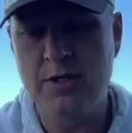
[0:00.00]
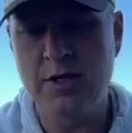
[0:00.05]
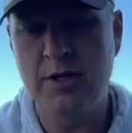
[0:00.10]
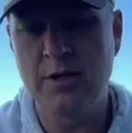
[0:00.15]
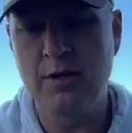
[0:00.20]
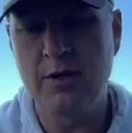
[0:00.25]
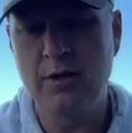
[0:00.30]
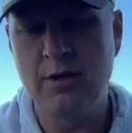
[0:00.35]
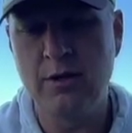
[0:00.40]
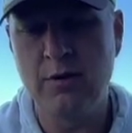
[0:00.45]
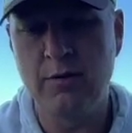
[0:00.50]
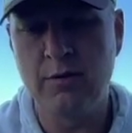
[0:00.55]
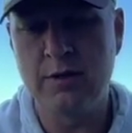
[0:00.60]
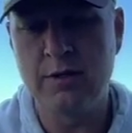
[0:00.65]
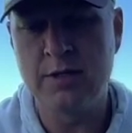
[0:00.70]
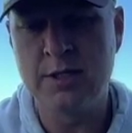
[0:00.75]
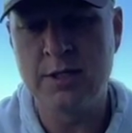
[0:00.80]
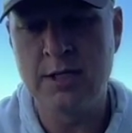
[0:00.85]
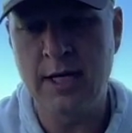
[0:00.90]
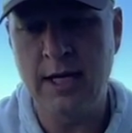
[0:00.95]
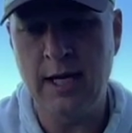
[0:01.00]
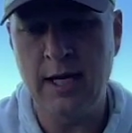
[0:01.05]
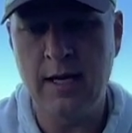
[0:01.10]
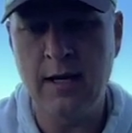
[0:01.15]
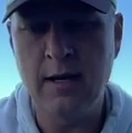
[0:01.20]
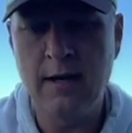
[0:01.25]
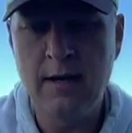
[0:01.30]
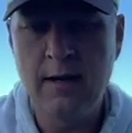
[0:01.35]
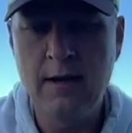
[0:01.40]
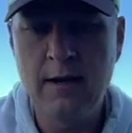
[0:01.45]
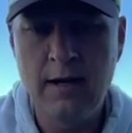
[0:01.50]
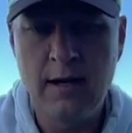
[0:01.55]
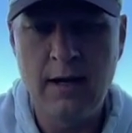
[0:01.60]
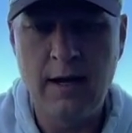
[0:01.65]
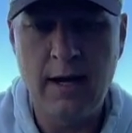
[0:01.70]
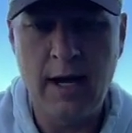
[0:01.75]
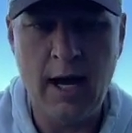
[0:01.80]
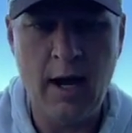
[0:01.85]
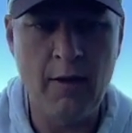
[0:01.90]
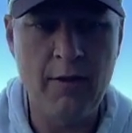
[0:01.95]
and you can see
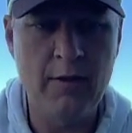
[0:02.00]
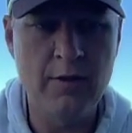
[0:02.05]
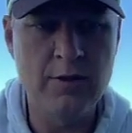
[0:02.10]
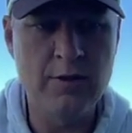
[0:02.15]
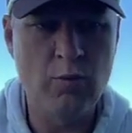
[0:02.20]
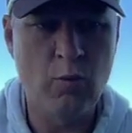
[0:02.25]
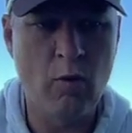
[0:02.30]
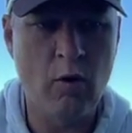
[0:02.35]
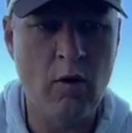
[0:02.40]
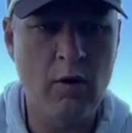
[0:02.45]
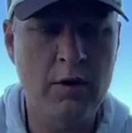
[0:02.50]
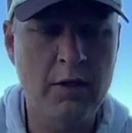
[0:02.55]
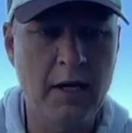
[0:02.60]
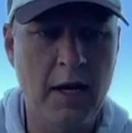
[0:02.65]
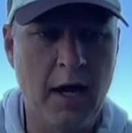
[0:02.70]
how those worked and